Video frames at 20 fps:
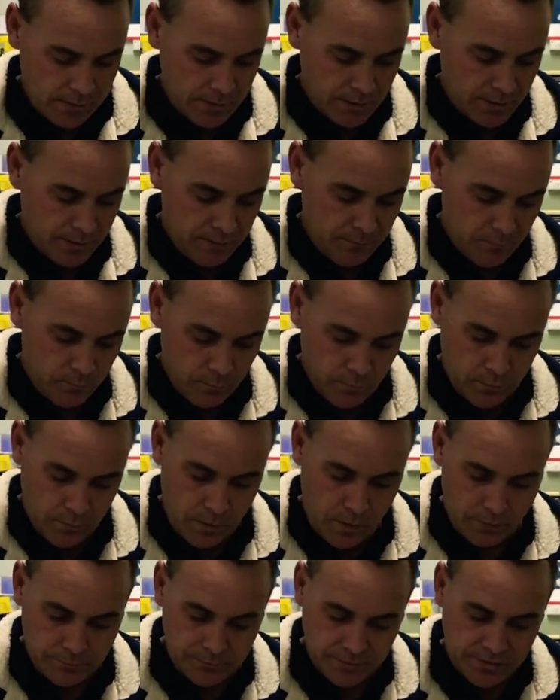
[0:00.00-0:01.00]
Okay,
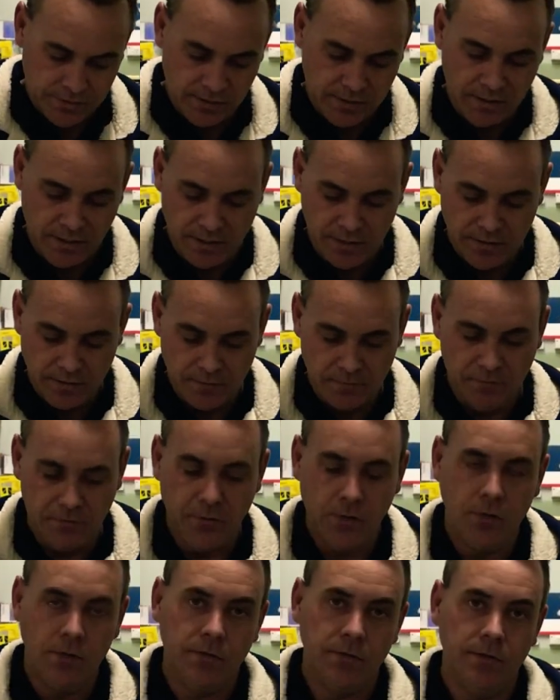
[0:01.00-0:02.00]
obviously need some
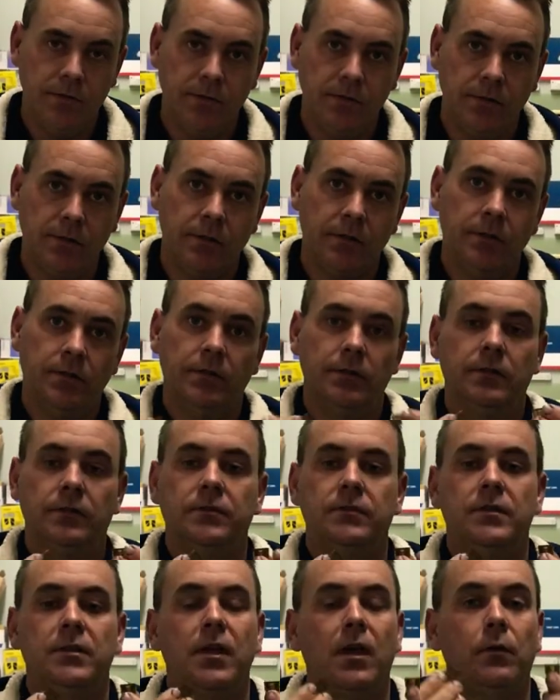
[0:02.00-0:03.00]
fuses
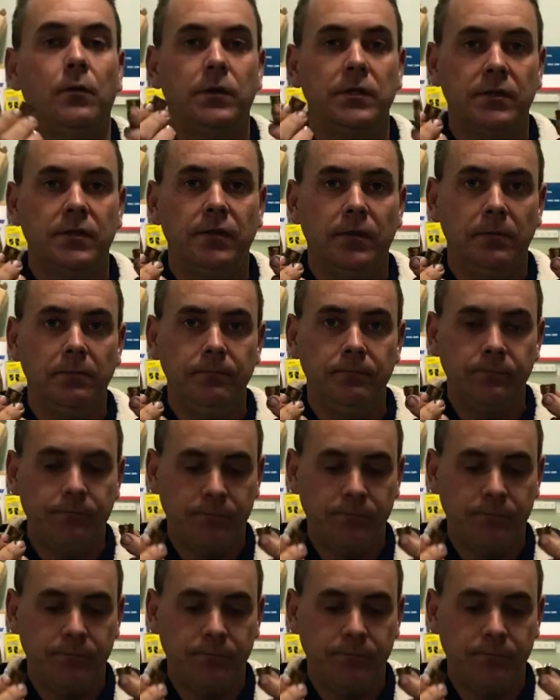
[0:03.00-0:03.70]
to go into them.